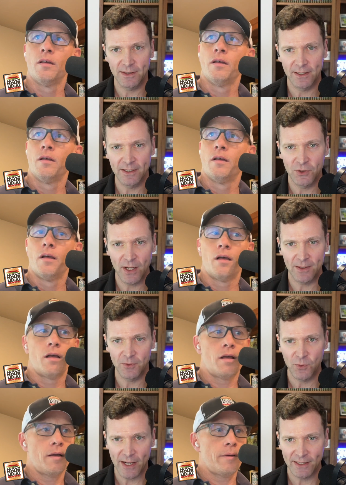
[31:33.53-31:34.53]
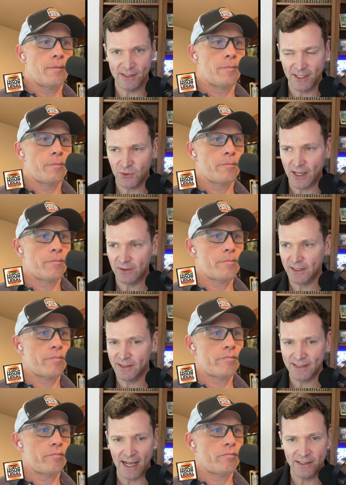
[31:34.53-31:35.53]
Speaker 1: link, you got you ranking sites without
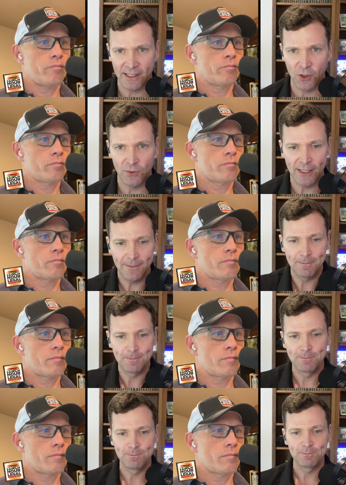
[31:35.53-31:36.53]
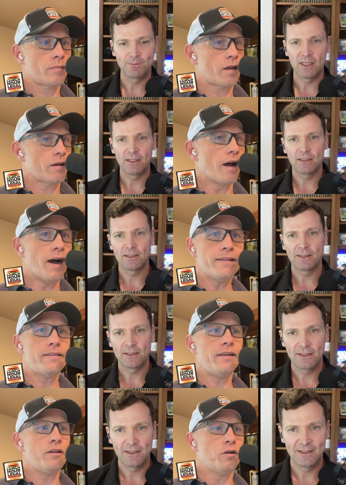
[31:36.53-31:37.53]
links, content only?
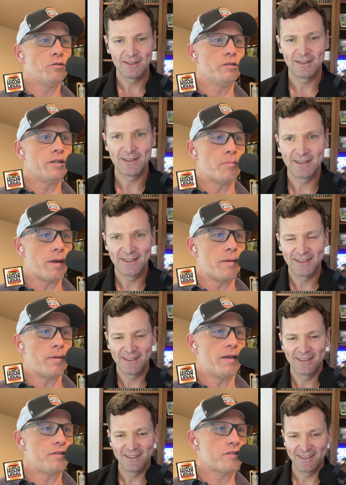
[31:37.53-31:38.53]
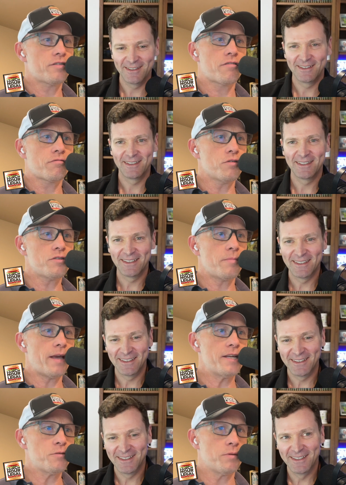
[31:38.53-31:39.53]
Speaker 2: Content only, baby. Just throw some
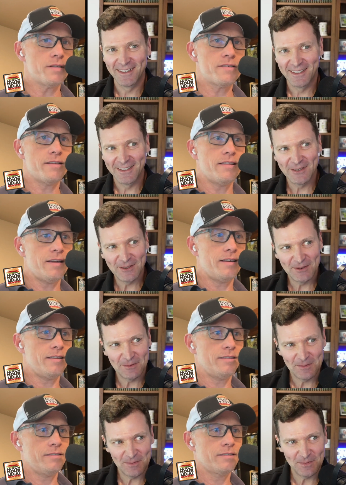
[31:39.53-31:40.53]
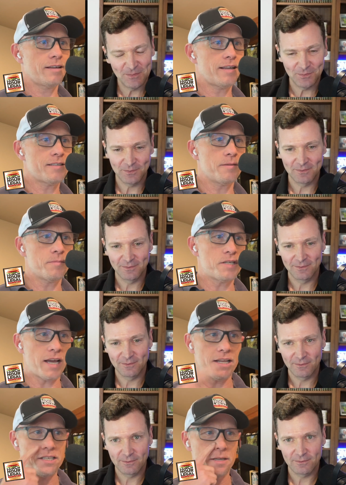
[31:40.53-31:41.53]
H ones in there, get some
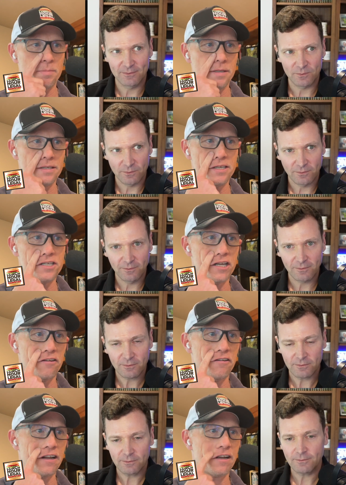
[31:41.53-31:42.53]
chat G P T generated